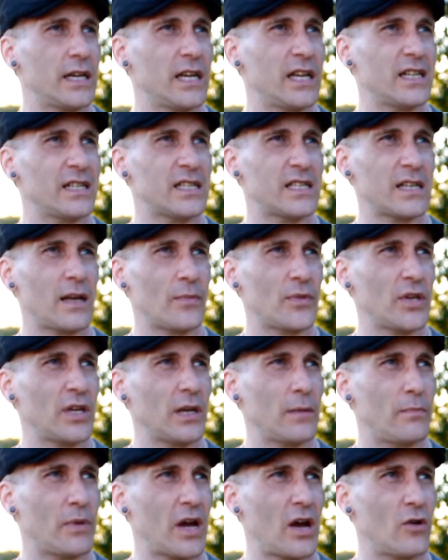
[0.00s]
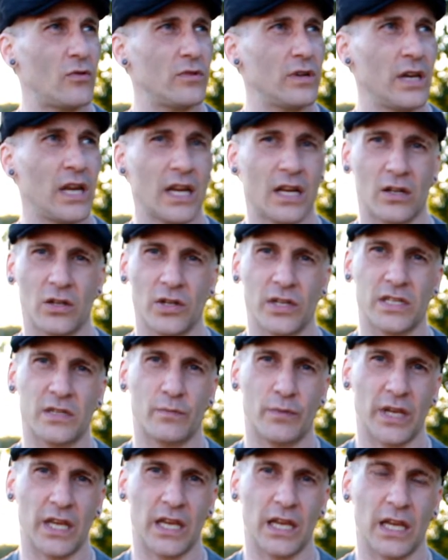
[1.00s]
And something about
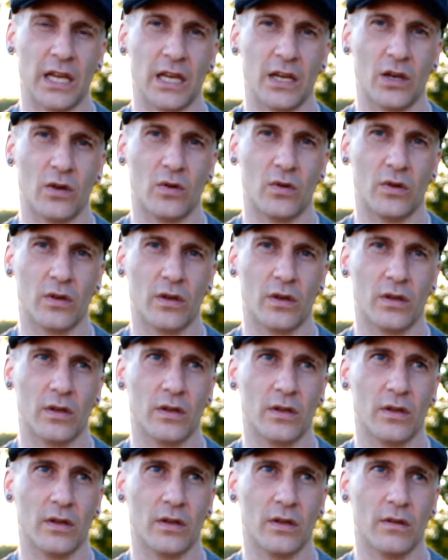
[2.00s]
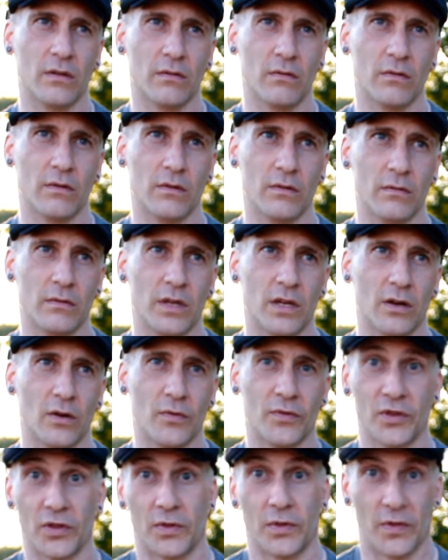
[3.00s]
Nicholas being, you
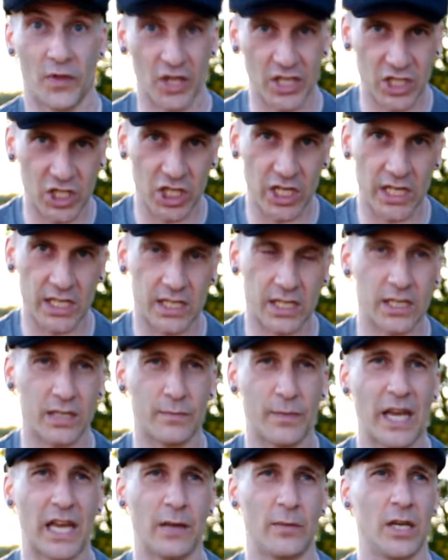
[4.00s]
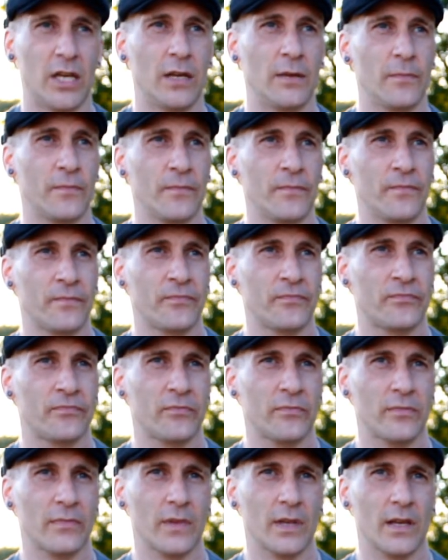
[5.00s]
know, the Jesus baby
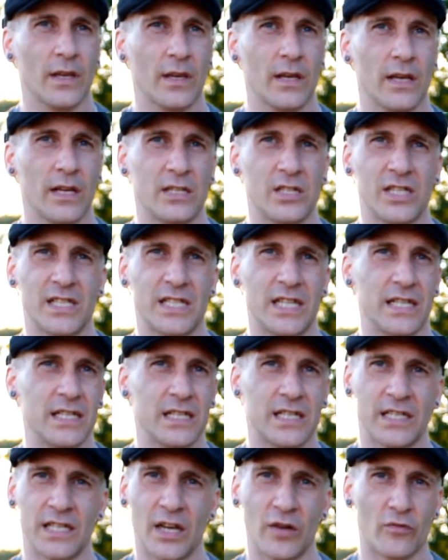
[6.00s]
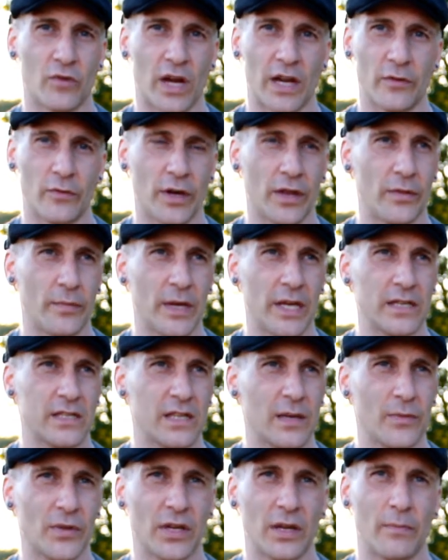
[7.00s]
it just didn't sit right with me.
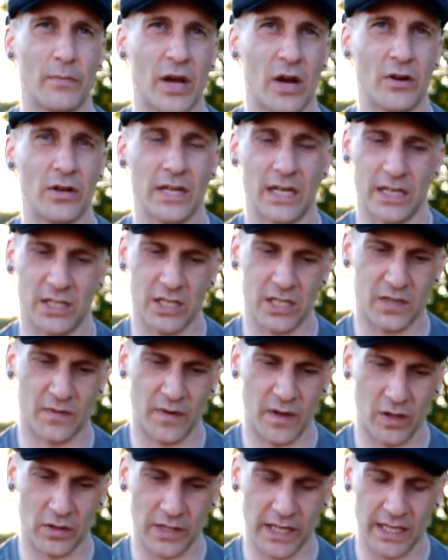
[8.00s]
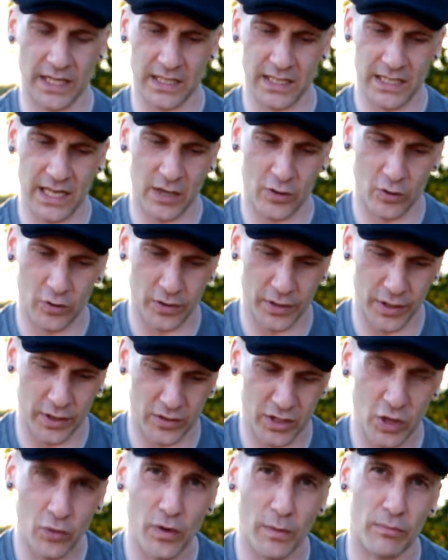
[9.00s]
Something about it, it just felt, like I said
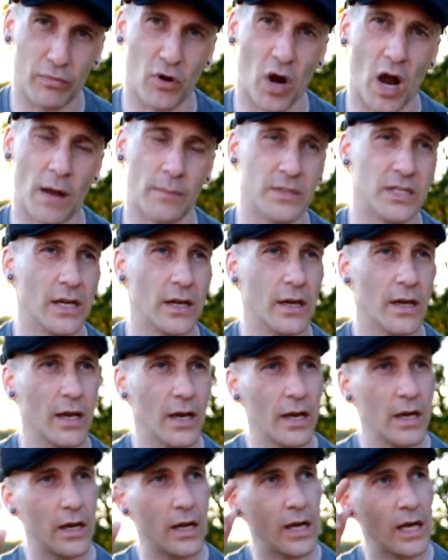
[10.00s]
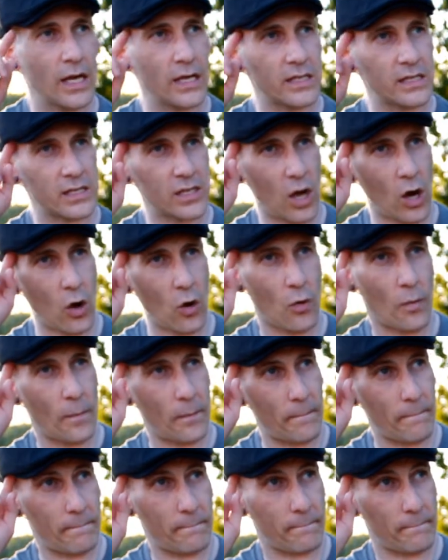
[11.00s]
earlier, too abrupt. So
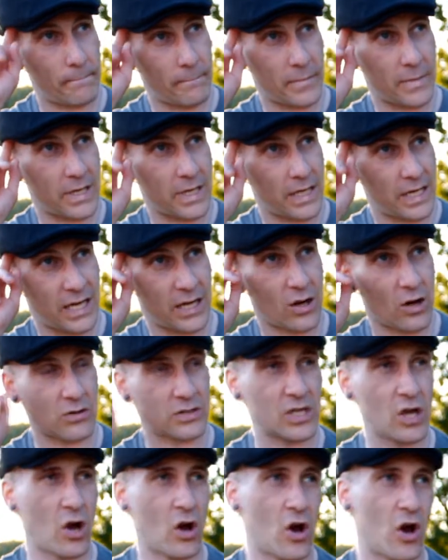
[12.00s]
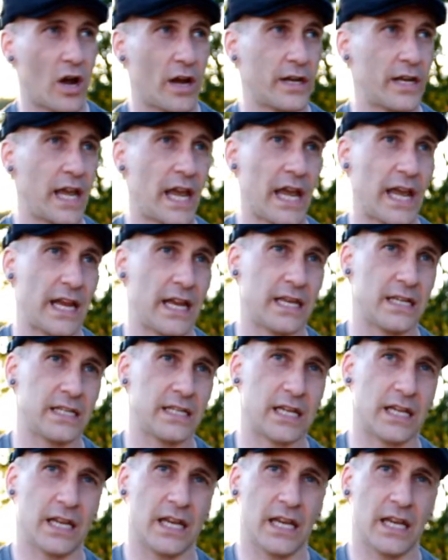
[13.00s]
he goes on and